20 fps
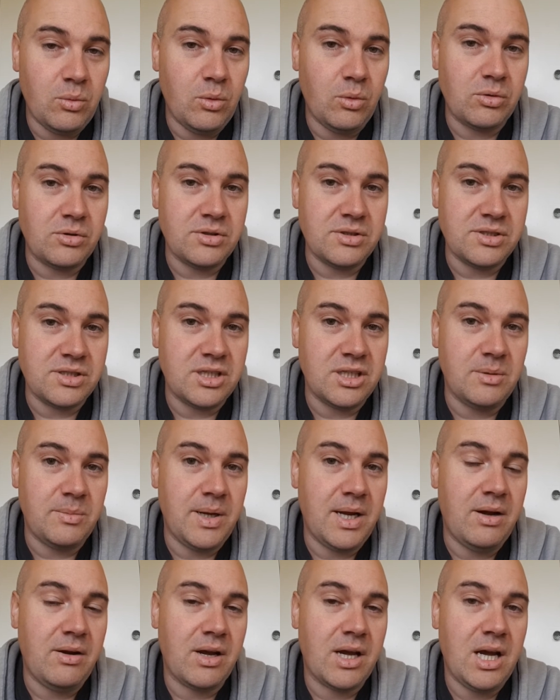water that's going to be
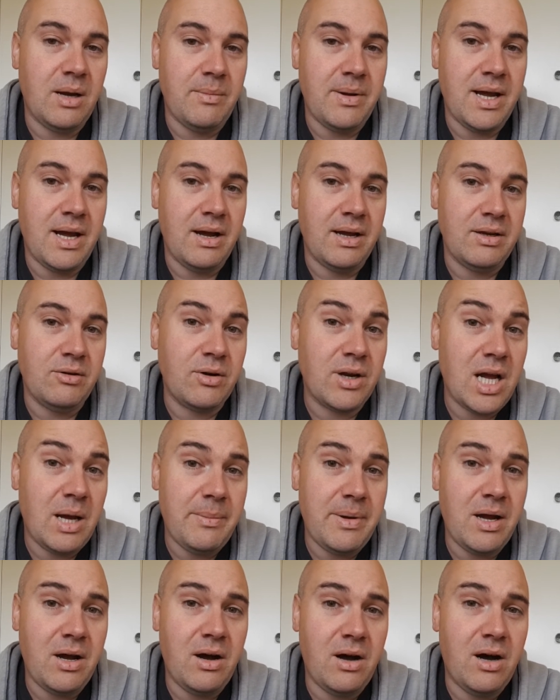able to come out. It will
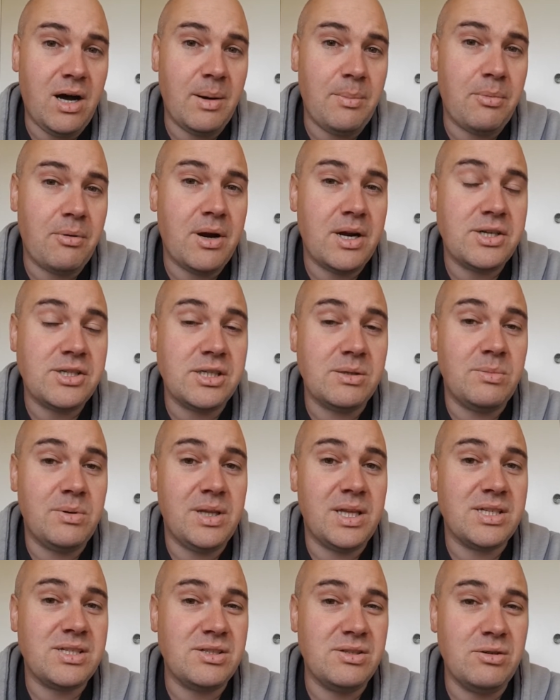come out at high pressure, but
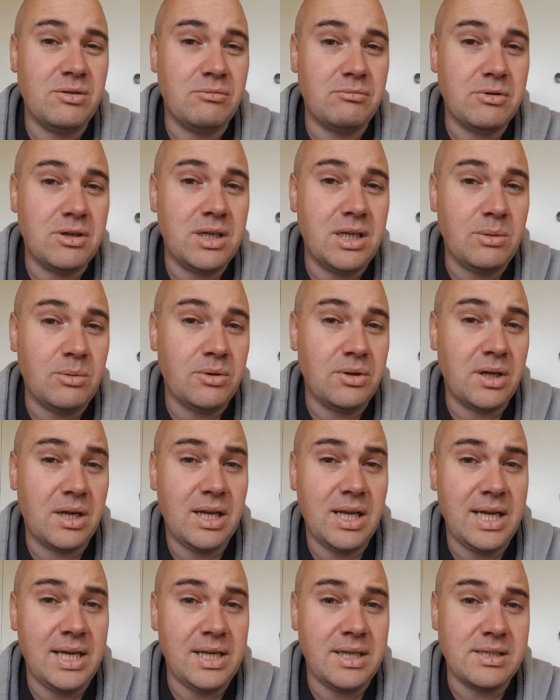that's not really what the
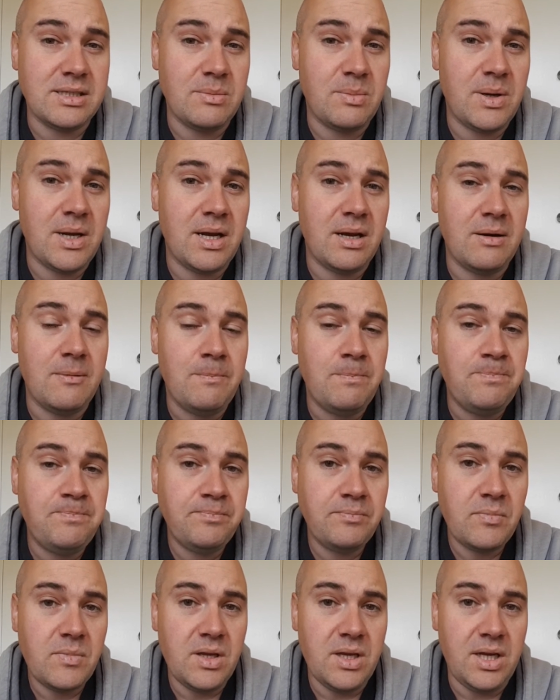cleaning's about.
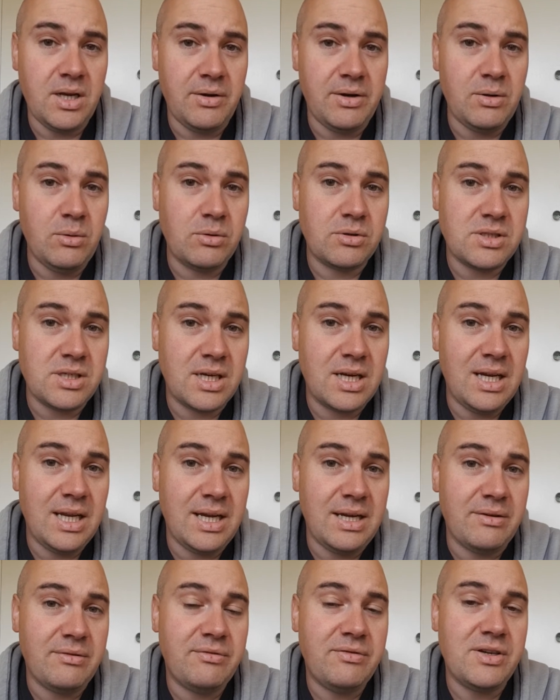You know, in order to
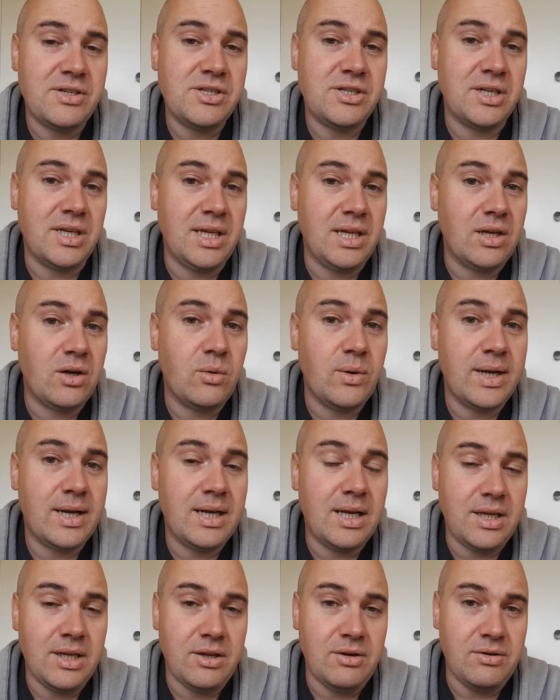clean efficiently and
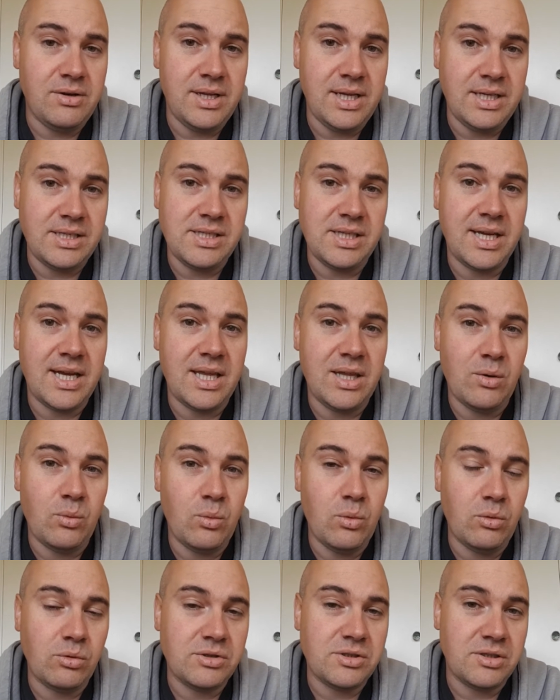quickly, you need to get the
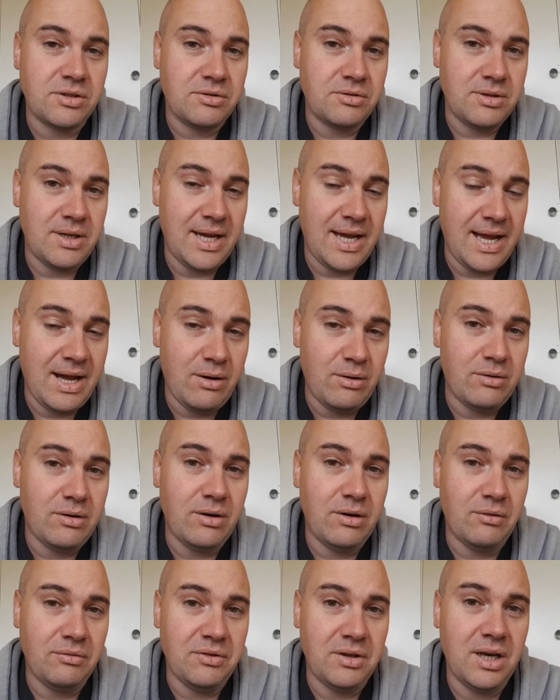water out
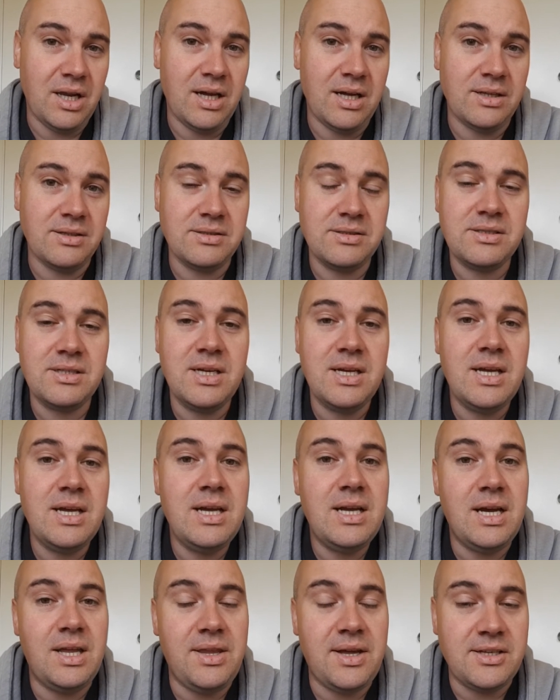of the lance,
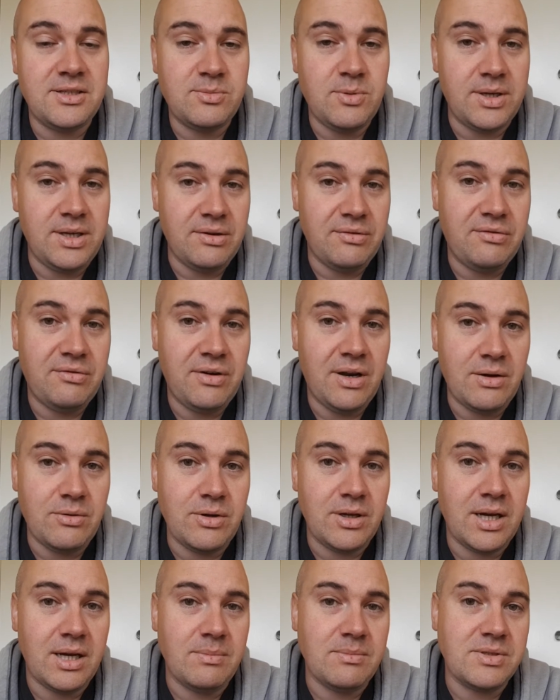and that's where your flow
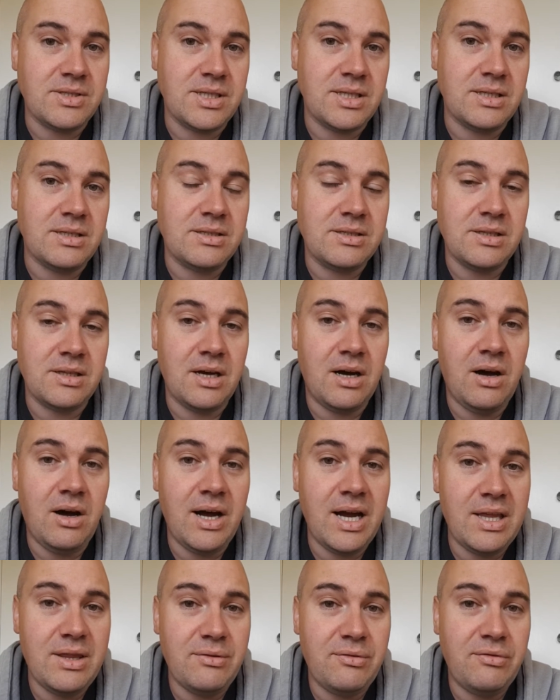comes in. So the
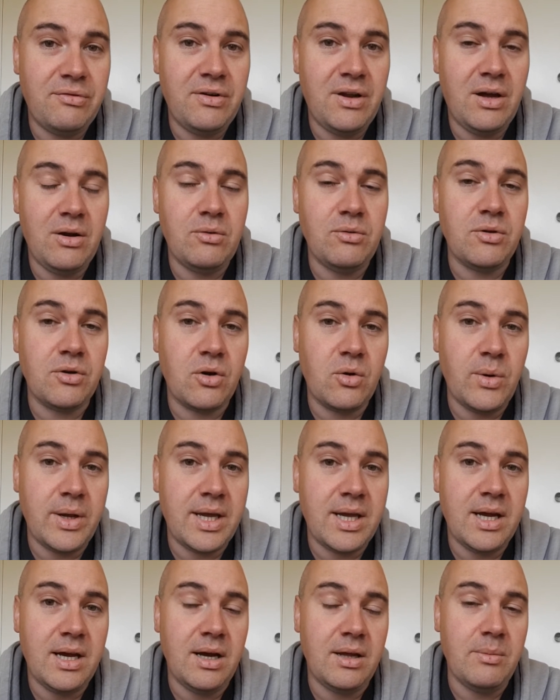higher the flow, the
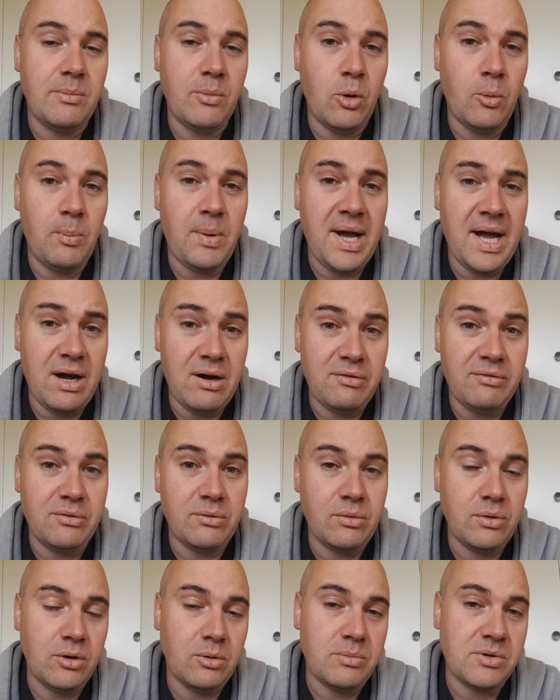quicker and more
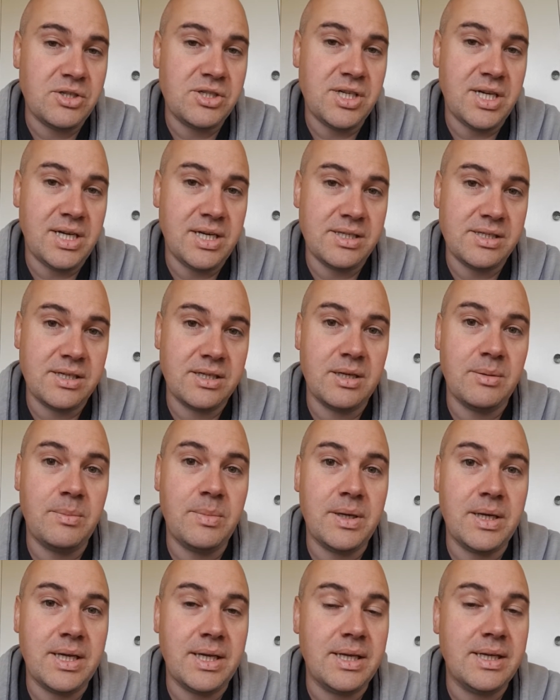powerful your machine is going to
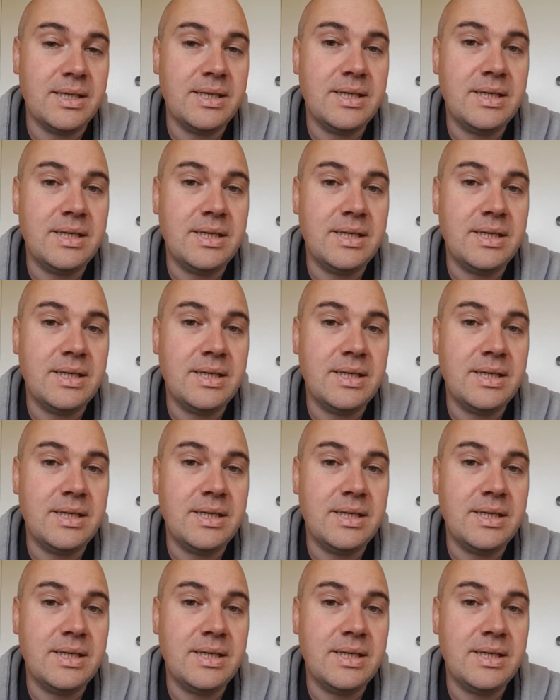be.